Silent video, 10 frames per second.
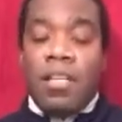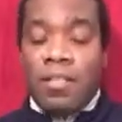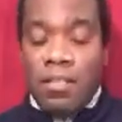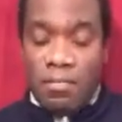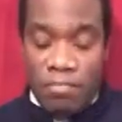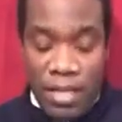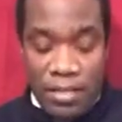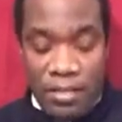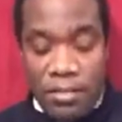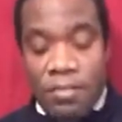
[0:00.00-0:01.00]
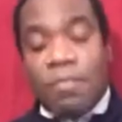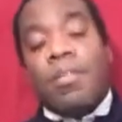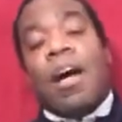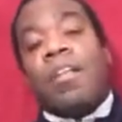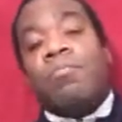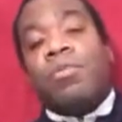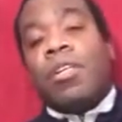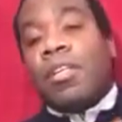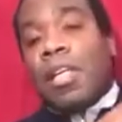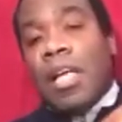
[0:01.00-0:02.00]
He took blessings from Narada
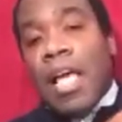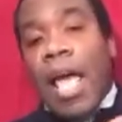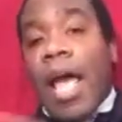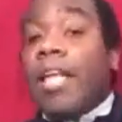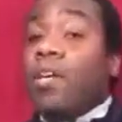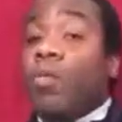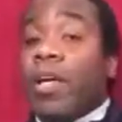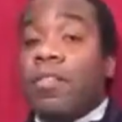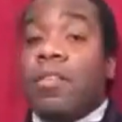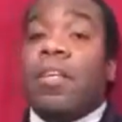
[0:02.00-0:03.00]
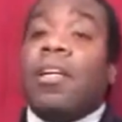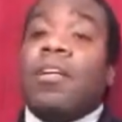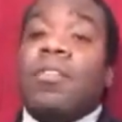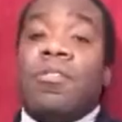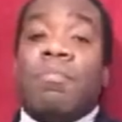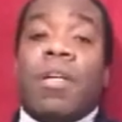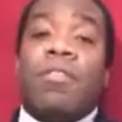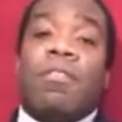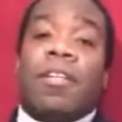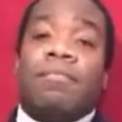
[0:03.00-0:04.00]
Muni, and he went to
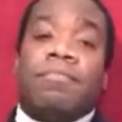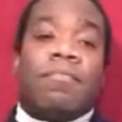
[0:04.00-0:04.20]
Madhuvan.